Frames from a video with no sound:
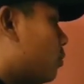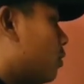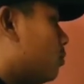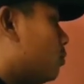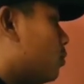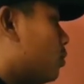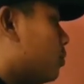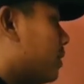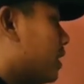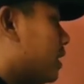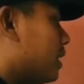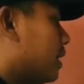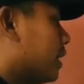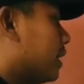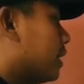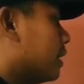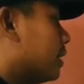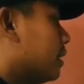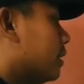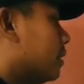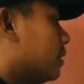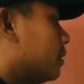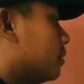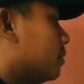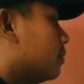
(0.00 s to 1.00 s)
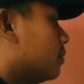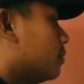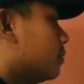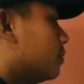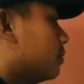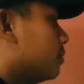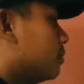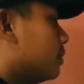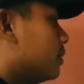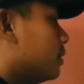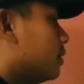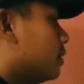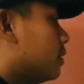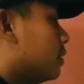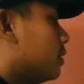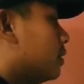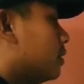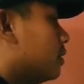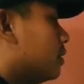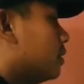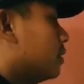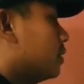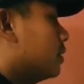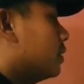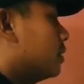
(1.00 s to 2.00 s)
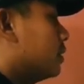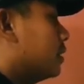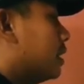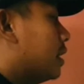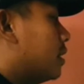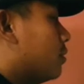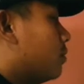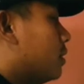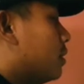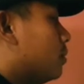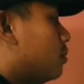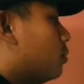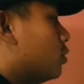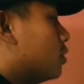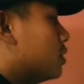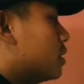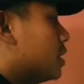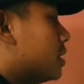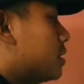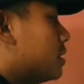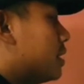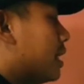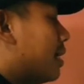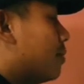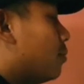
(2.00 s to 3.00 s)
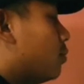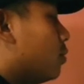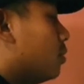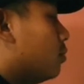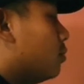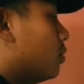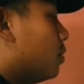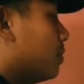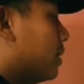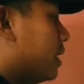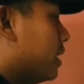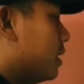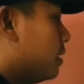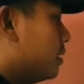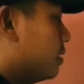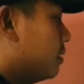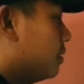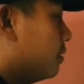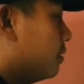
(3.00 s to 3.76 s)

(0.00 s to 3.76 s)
moment like they will possess dipole moment.